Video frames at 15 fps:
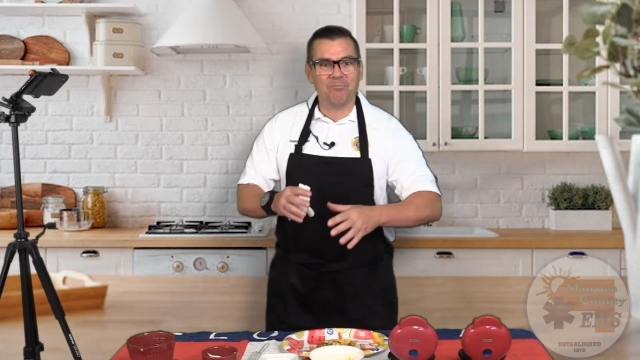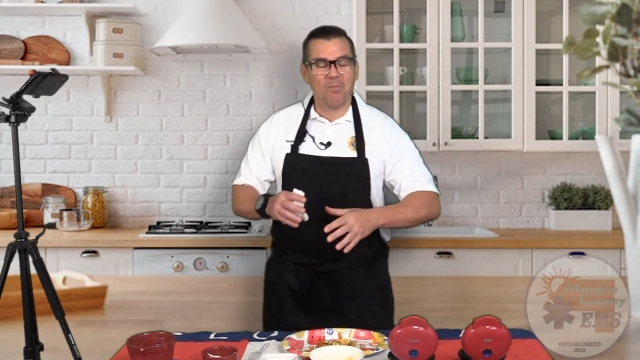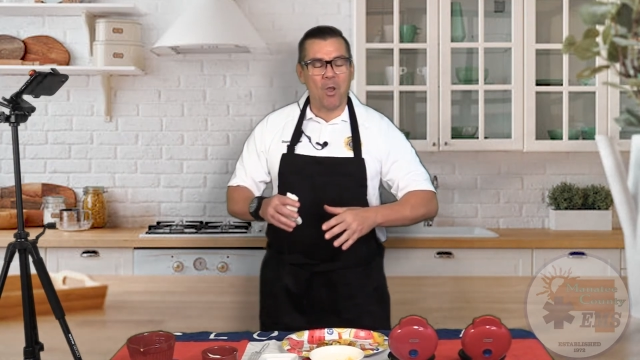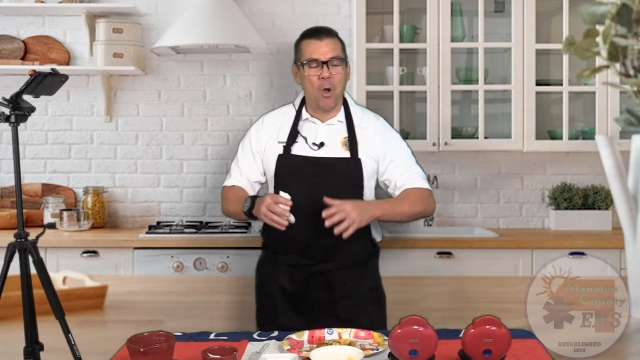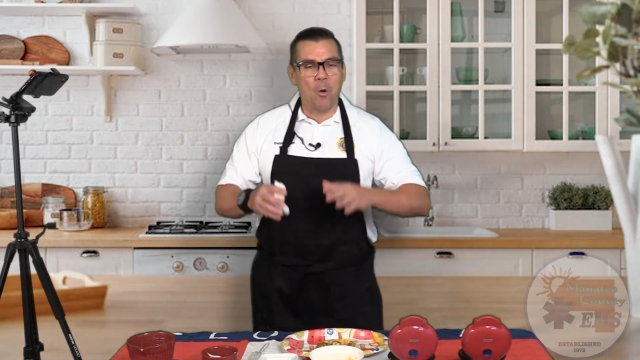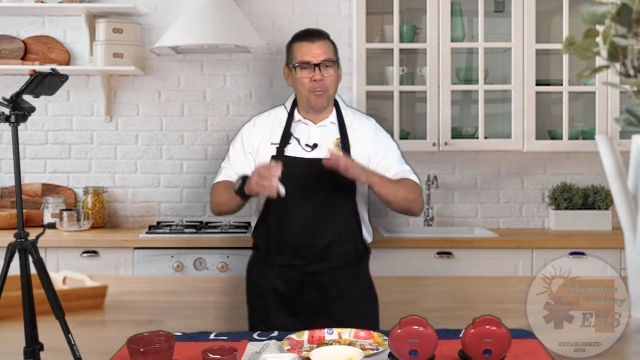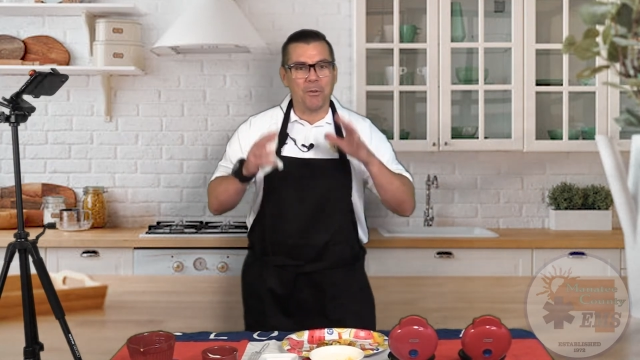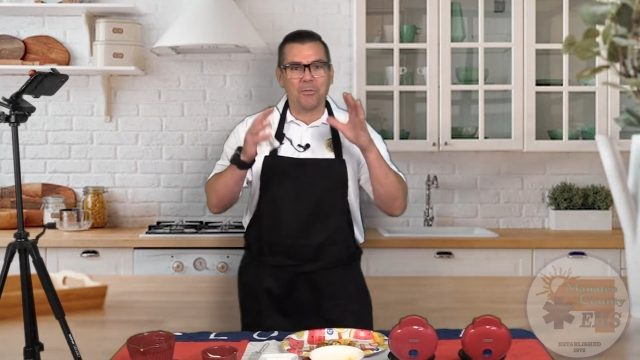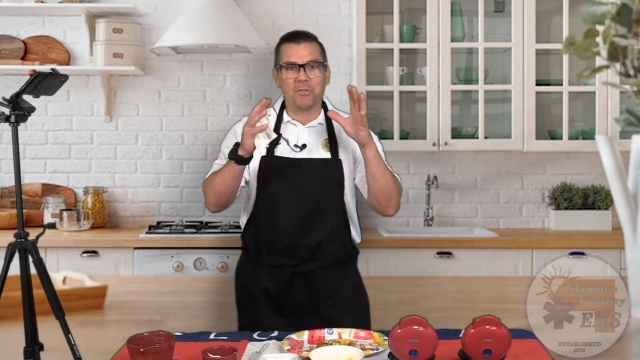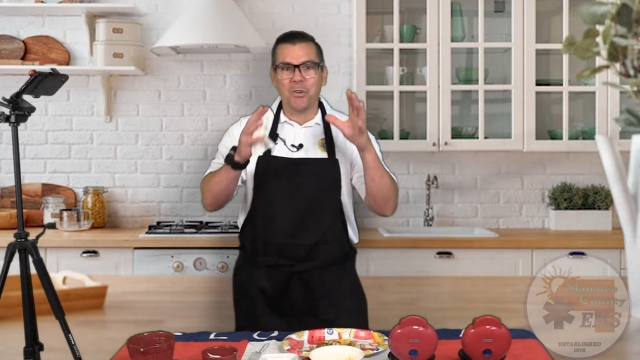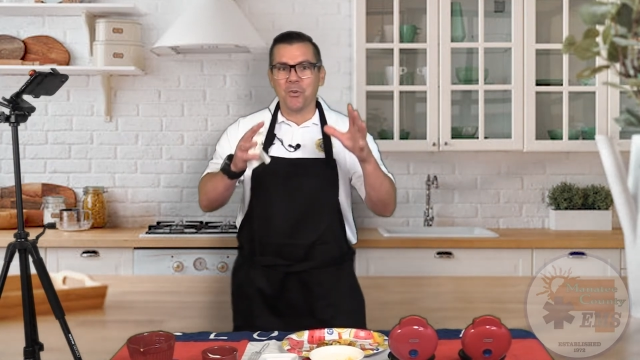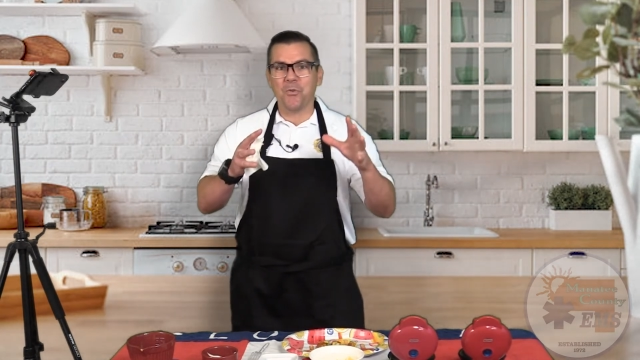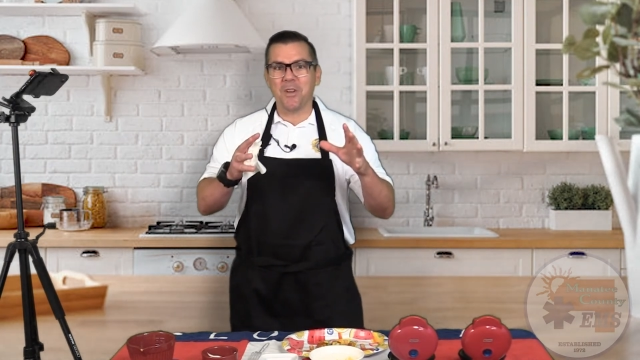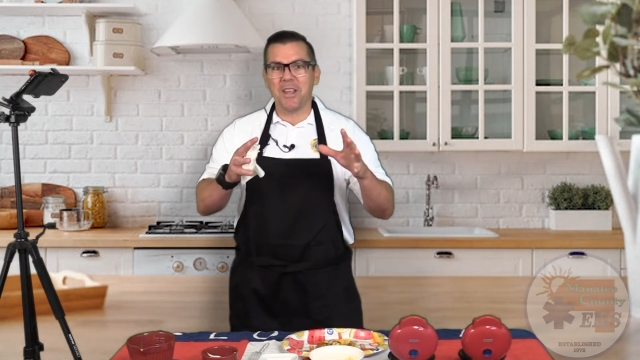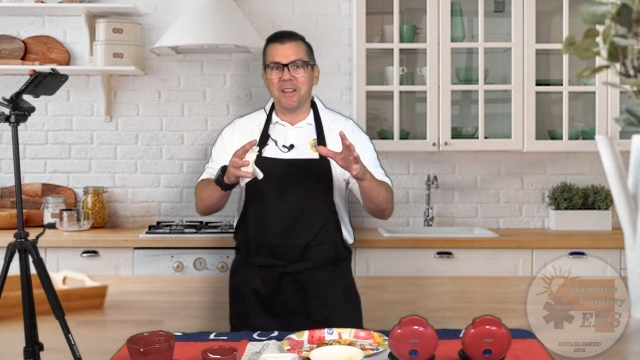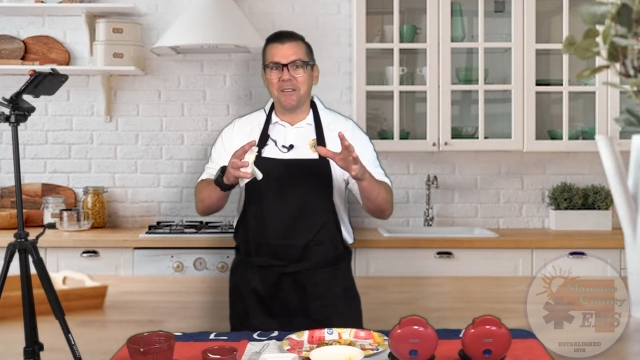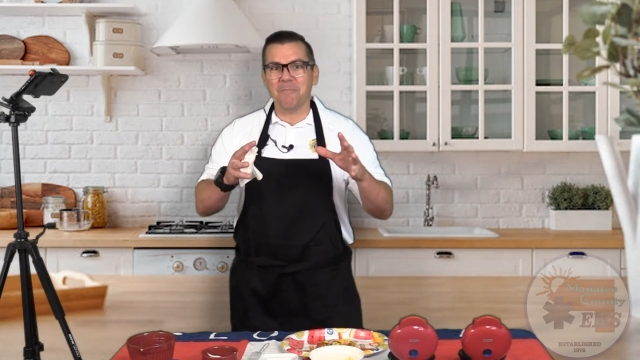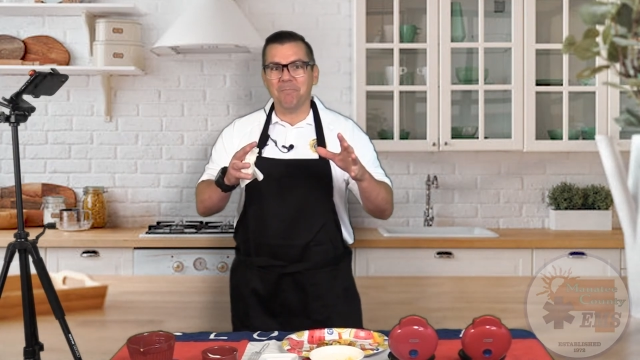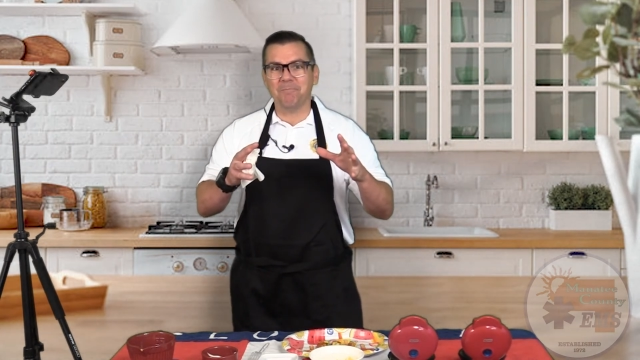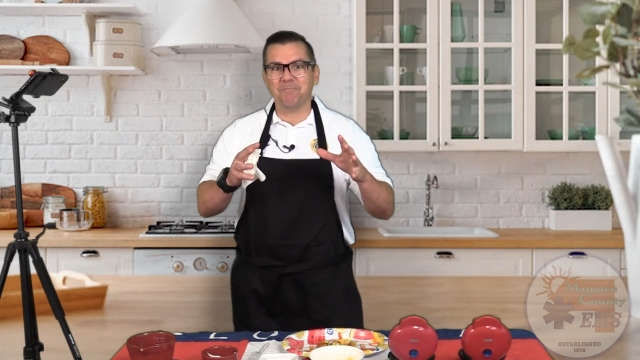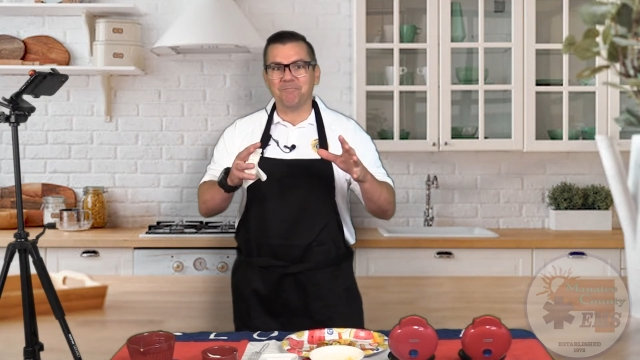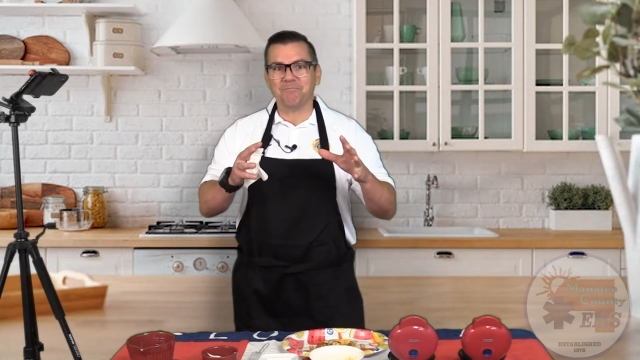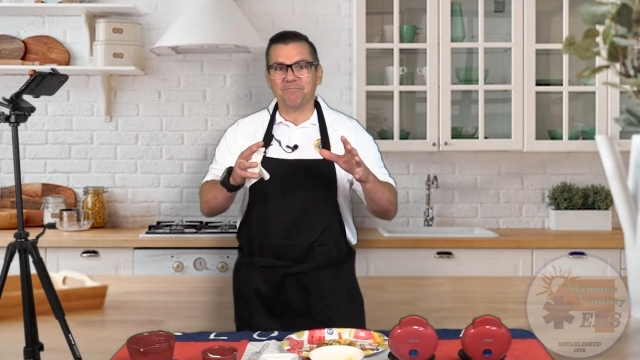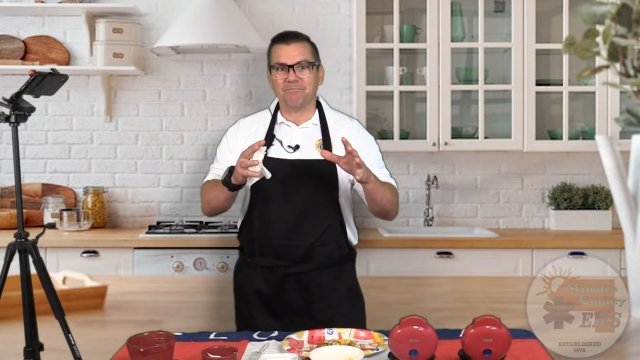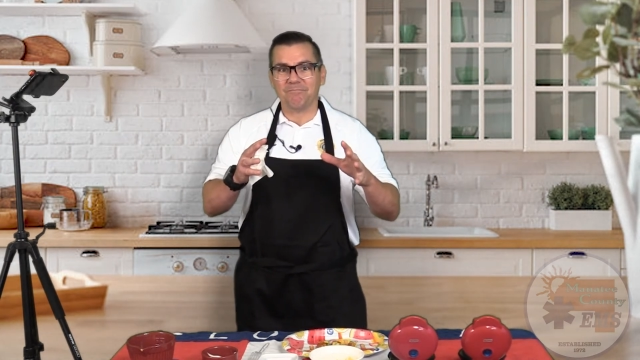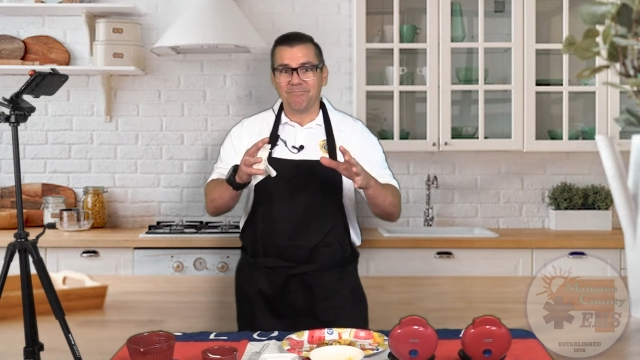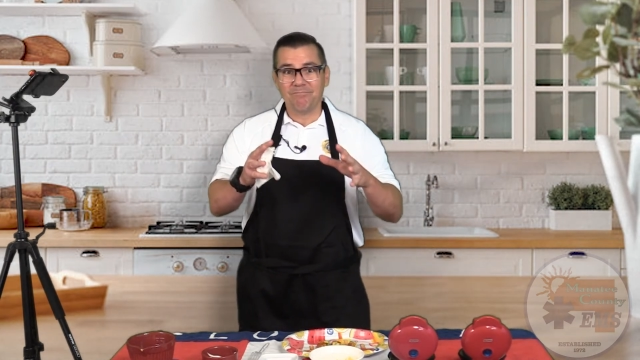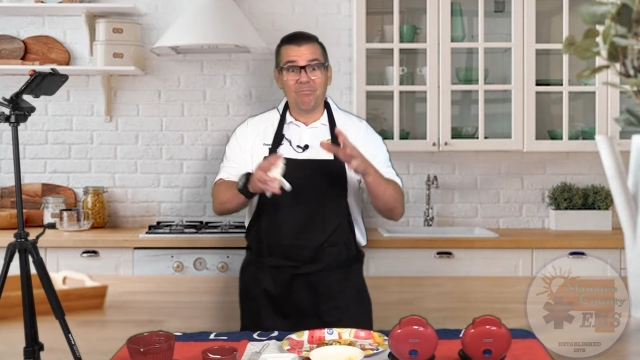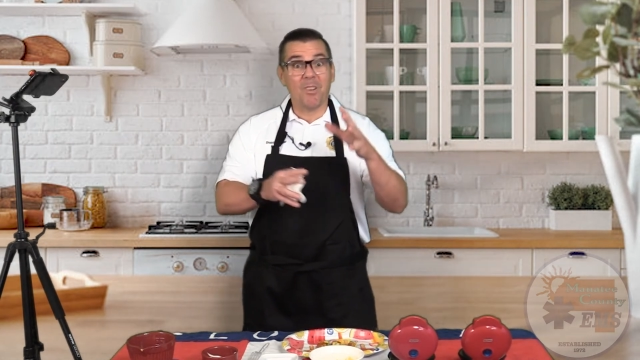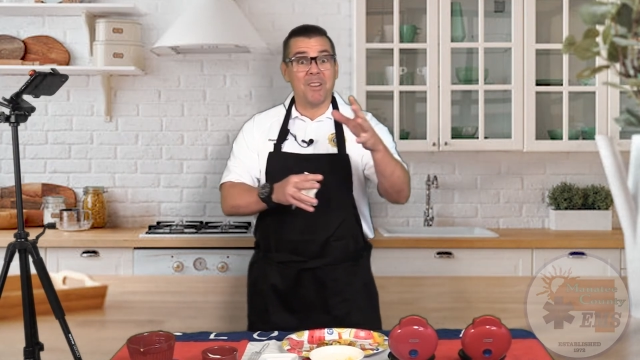I hope you'll tune in
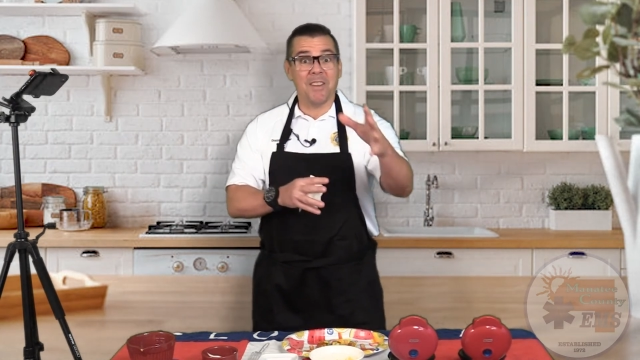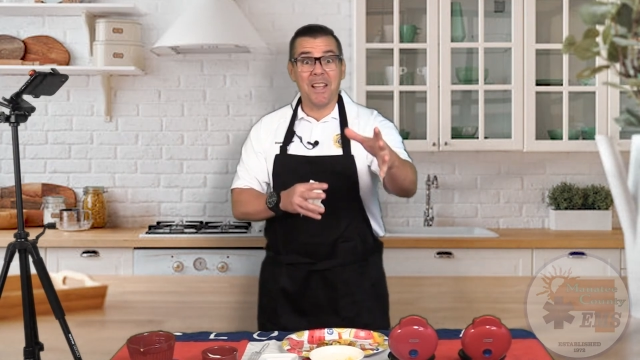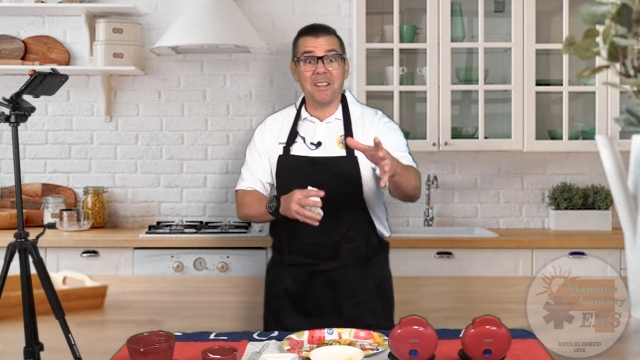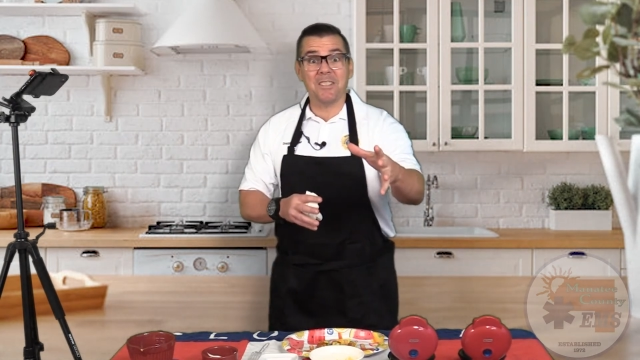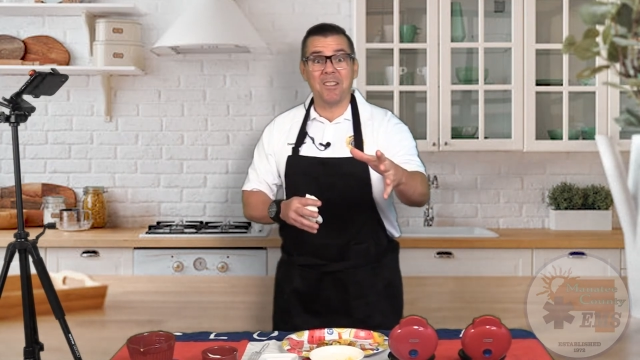next